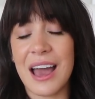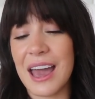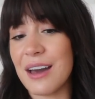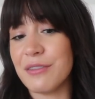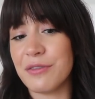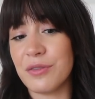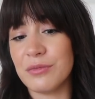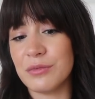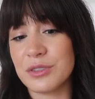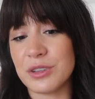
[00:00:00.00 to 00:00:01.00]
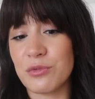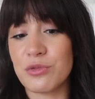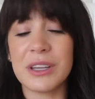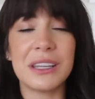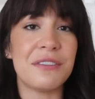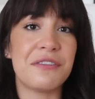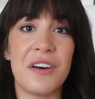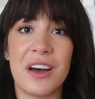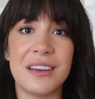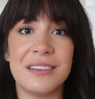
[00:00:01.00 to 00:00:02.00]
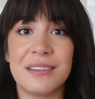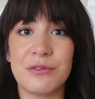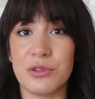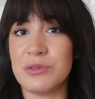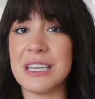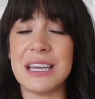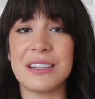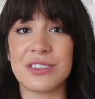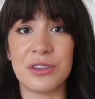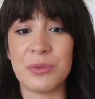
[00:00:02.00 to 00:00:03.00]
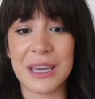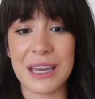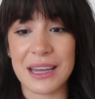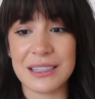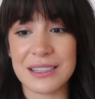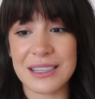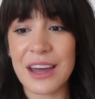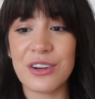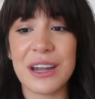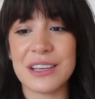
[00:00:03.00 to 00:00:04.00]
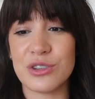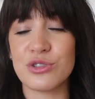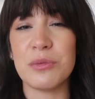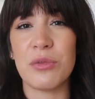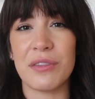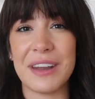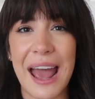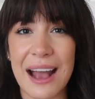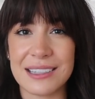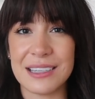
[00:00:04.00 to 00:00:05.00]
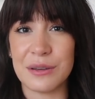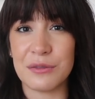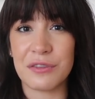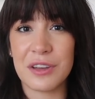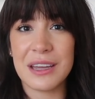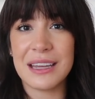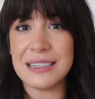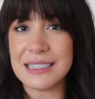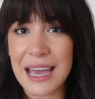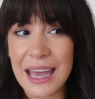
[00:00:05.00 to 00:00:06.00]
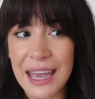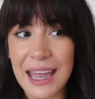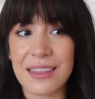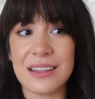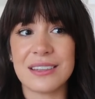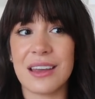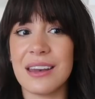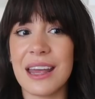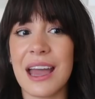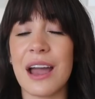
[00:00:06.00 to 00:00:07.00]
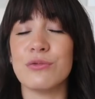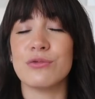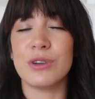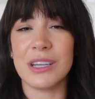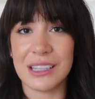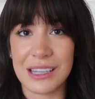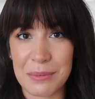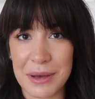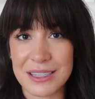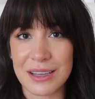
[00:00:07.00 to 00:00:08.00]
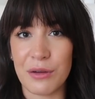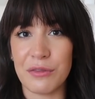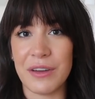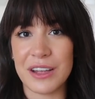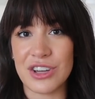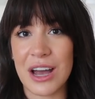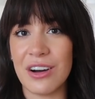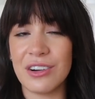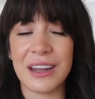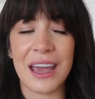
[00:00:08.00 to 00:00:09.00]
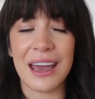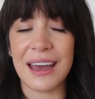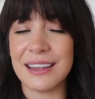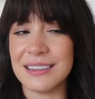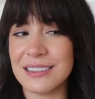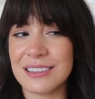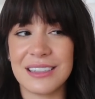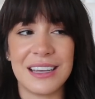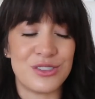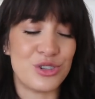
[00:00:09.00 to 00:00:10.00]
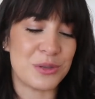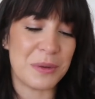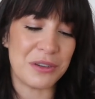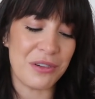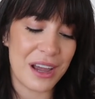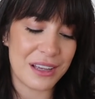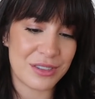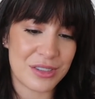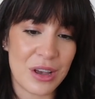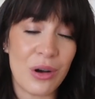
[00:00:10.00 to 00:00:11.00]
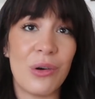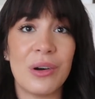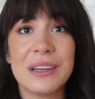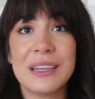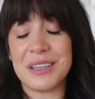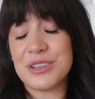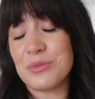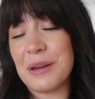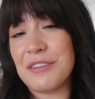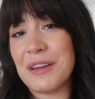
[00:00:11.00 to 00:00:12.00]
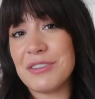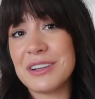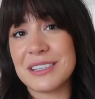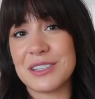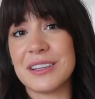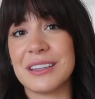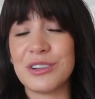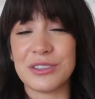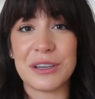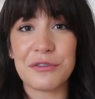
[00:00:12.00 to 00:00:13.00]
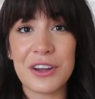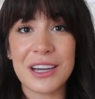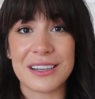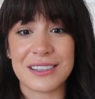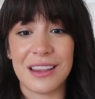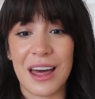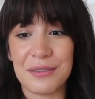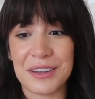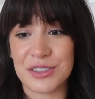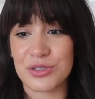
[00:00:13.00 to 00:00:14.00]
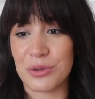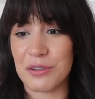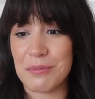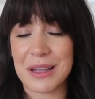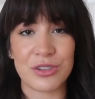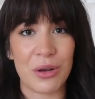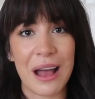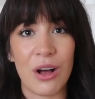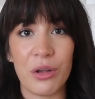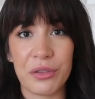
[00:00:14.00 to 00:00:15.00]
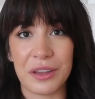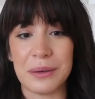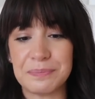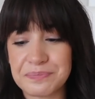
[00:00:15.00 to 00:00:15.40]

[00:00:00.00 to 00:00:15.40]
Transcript: I have some really fun routines on the weekends. Saturday is usually more of an active day, and then Sunday I really let myself veg out, and it's just been great. So these are my favorites. It's a little different because a lot of it is sort of mental health and